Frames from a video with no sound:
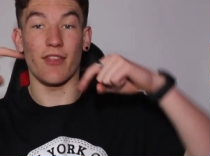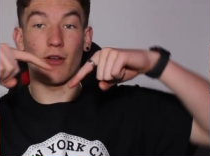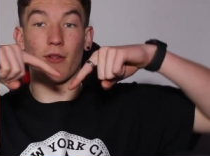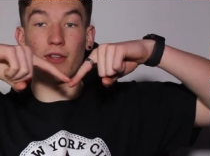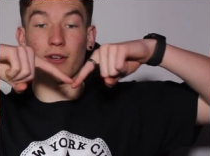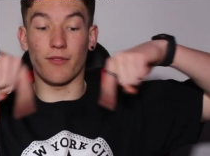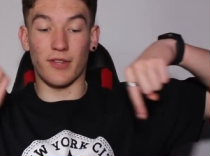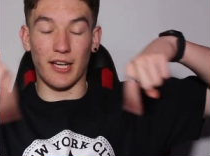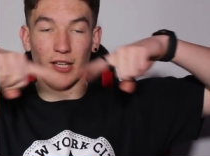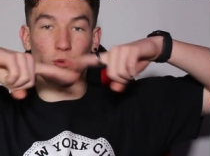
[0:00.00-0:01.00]
The, the,
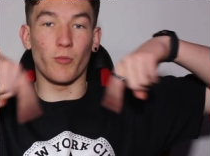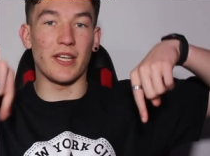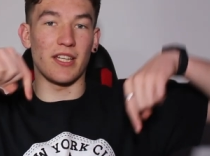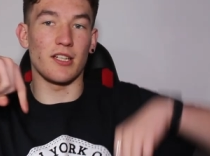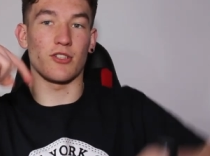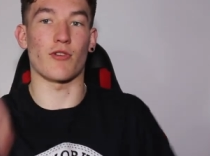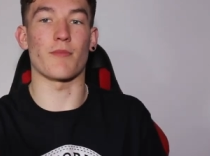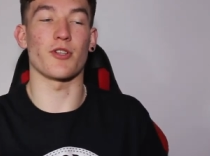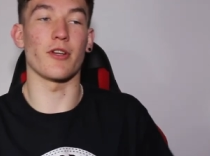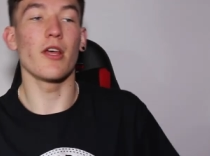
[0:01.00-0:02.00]
the link will be in the
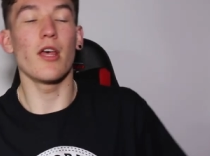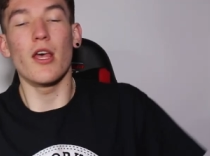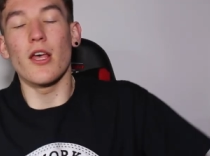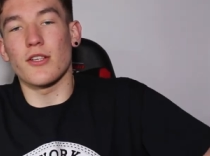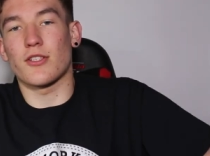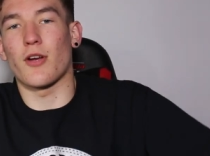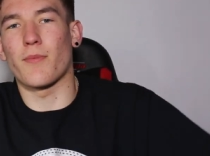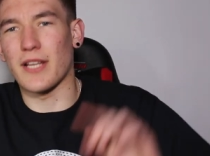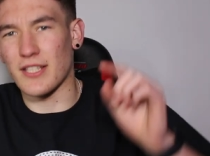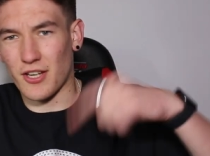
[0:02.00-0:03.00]
description, so
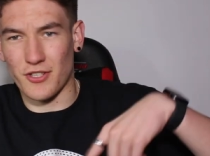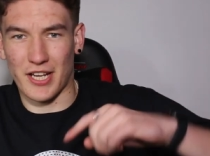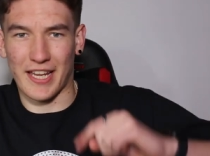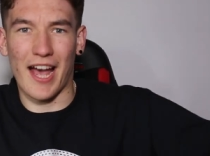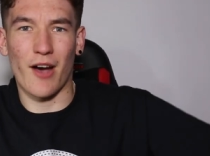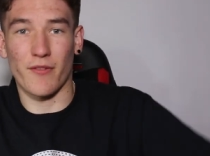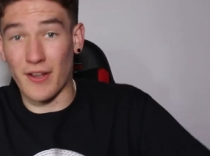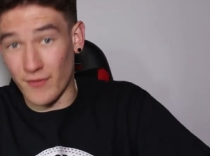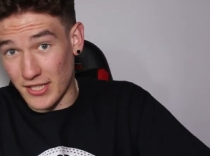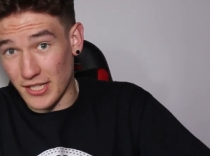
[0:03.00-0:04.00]
please go check it out if
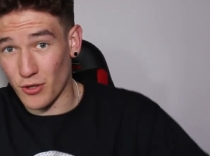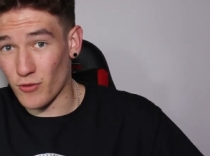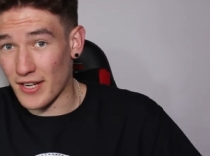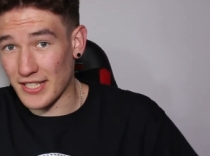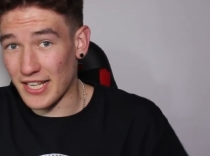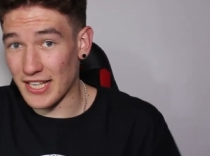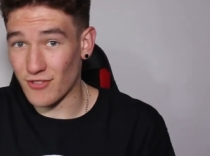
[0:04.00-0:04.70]
you haven't seen it already.